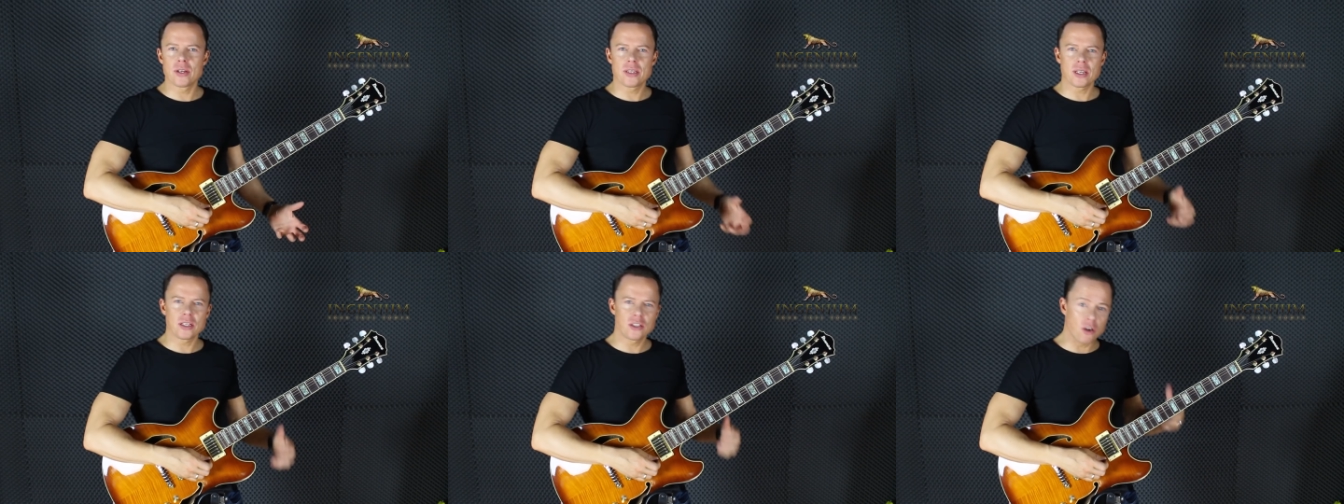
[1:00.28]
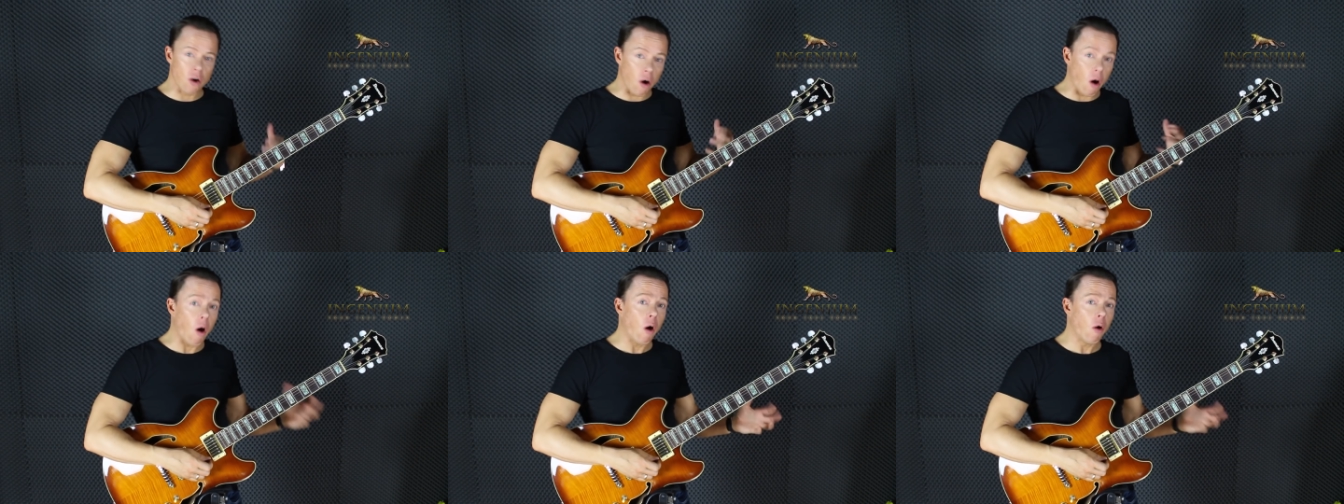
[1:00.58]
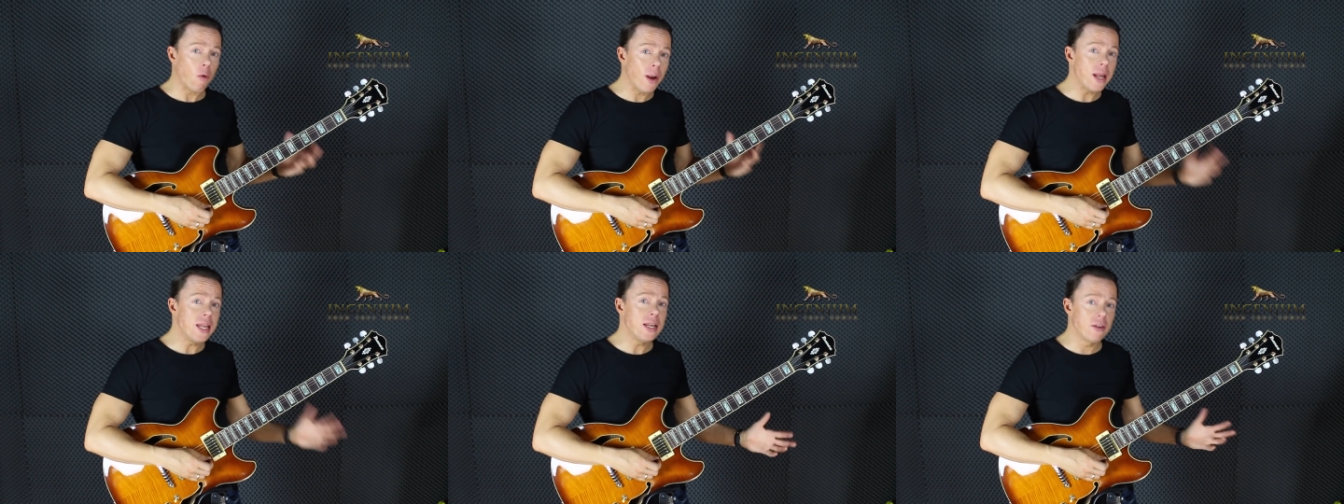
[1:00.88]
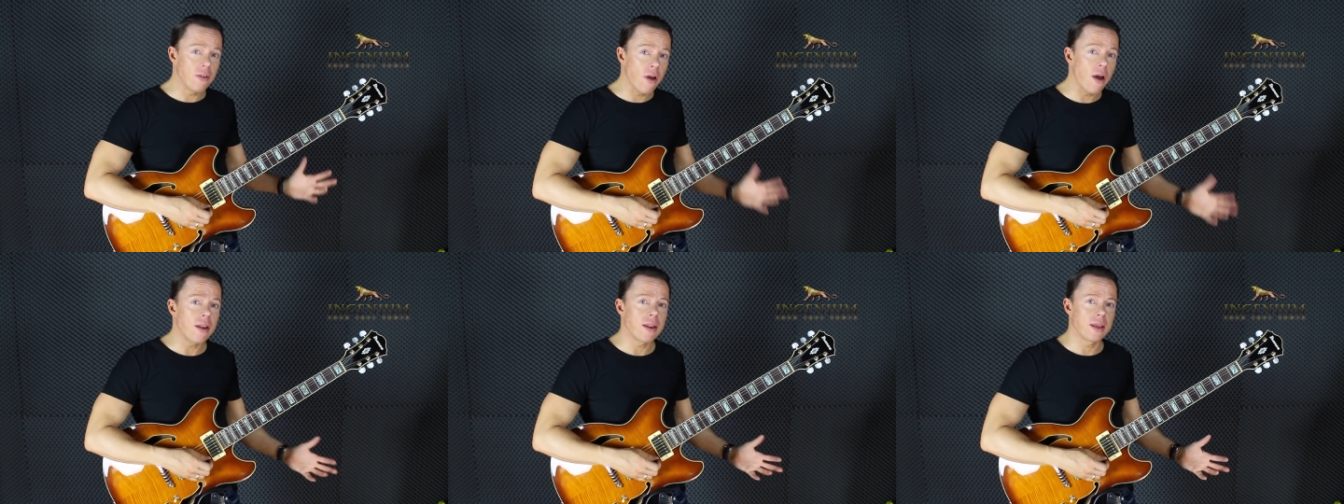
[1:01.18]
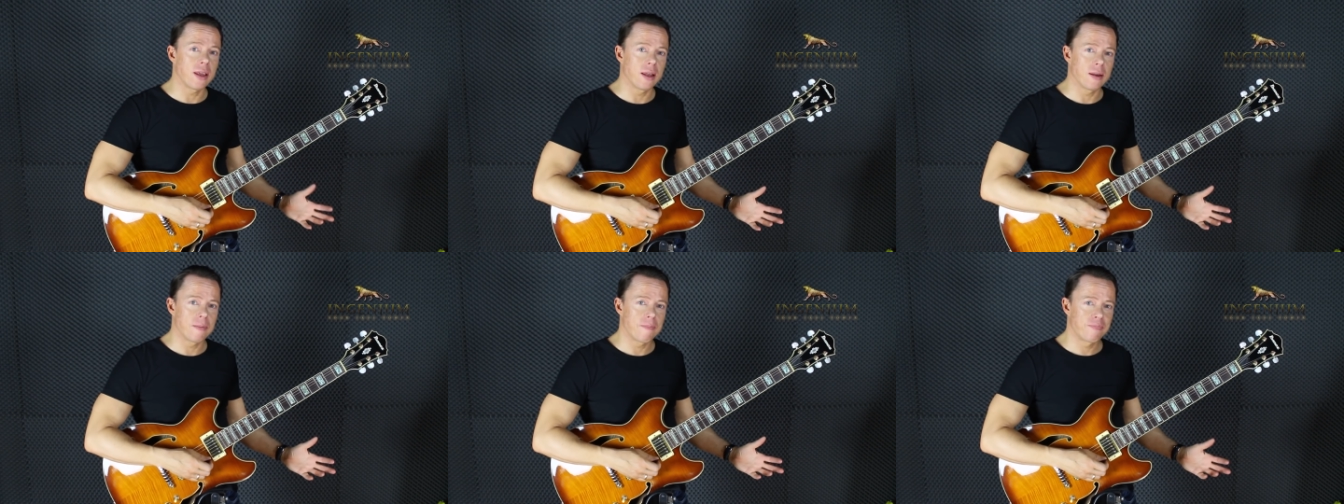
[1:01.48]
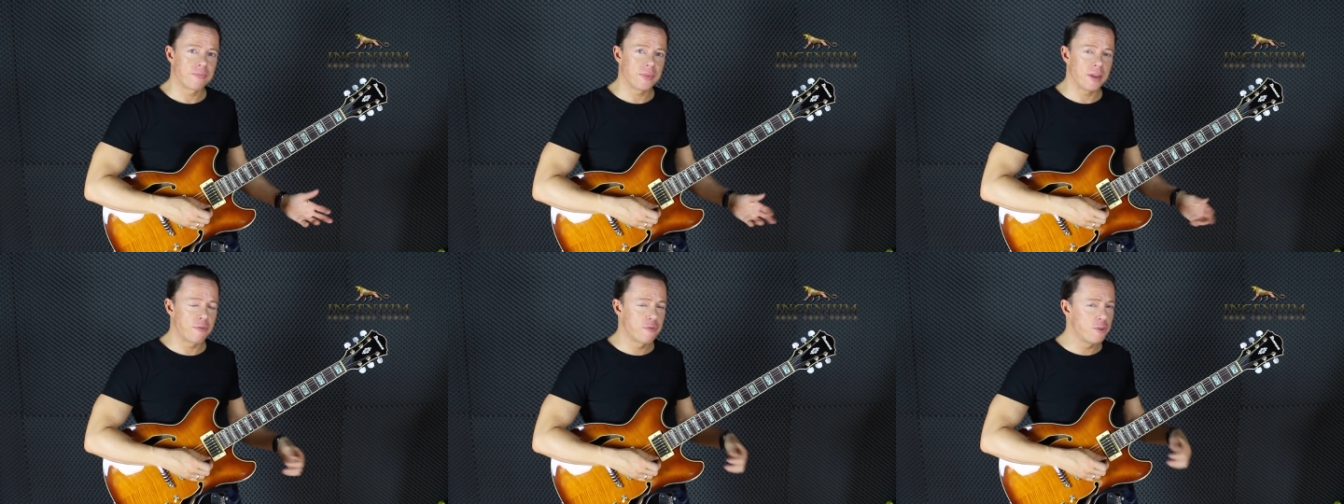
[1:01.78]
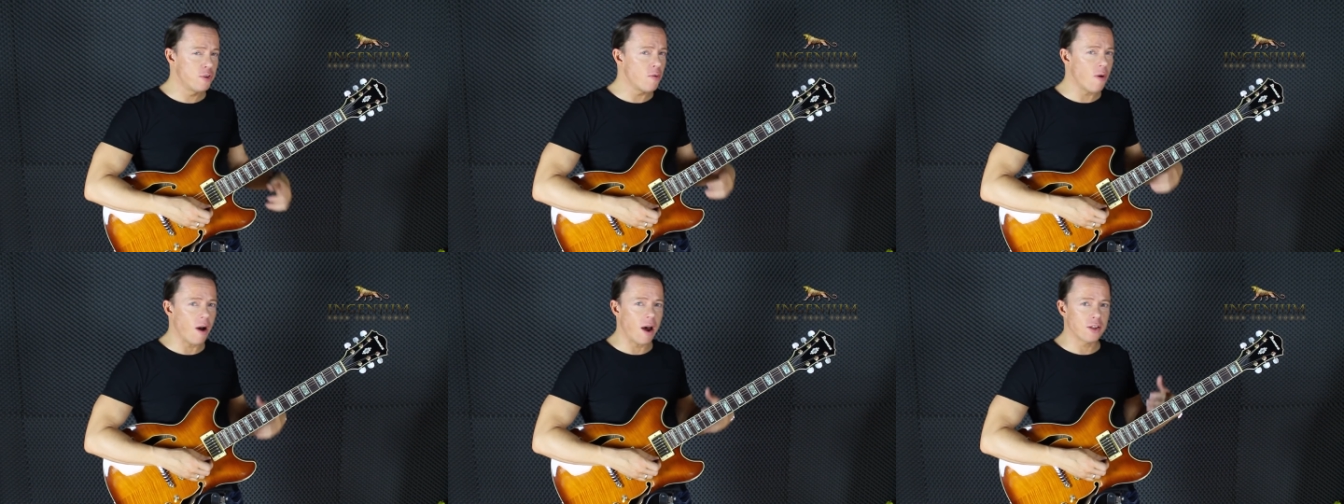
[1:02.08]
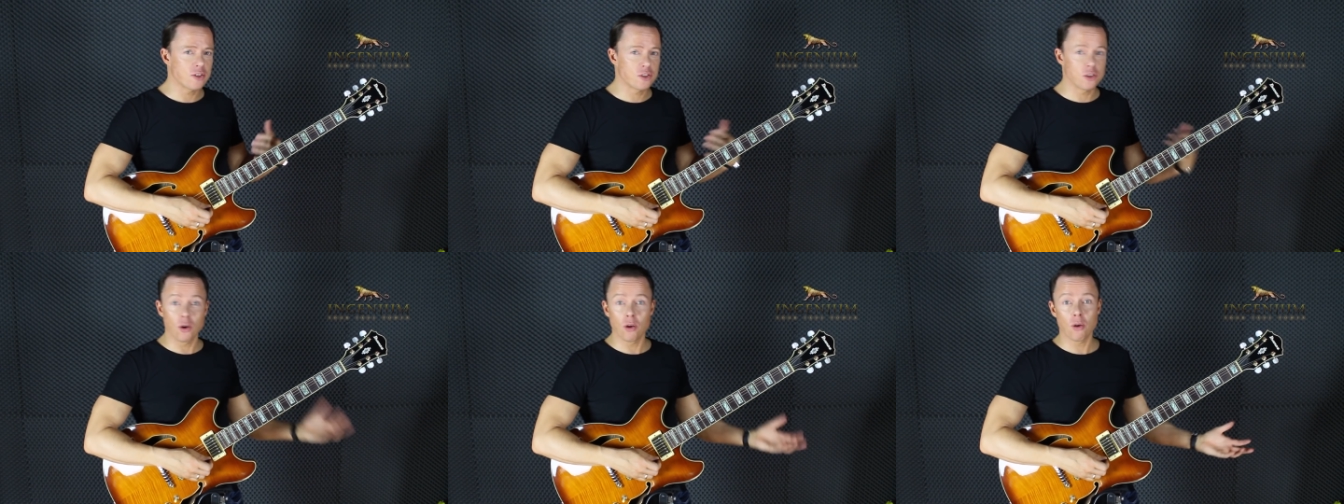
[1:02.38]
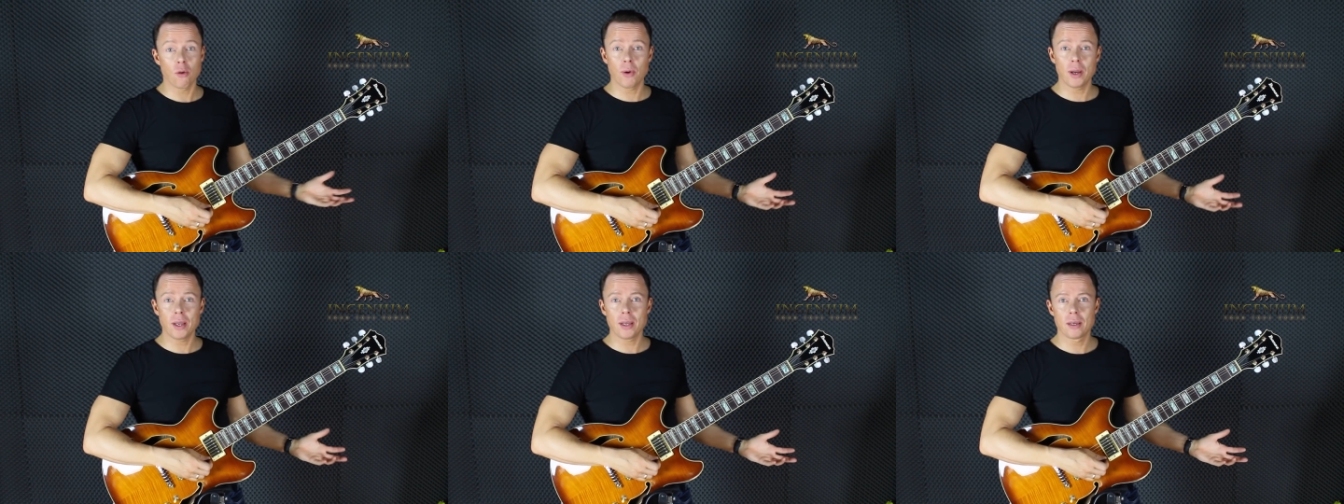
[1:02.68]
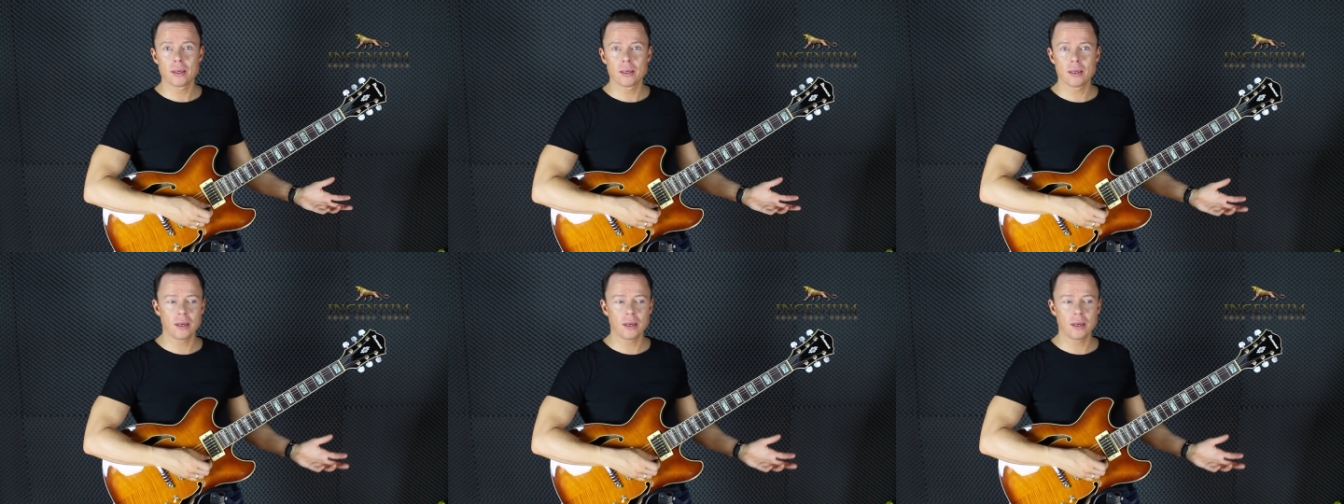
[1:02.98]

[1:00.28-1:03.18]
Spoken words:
is that you're already learning it. If you are soloing,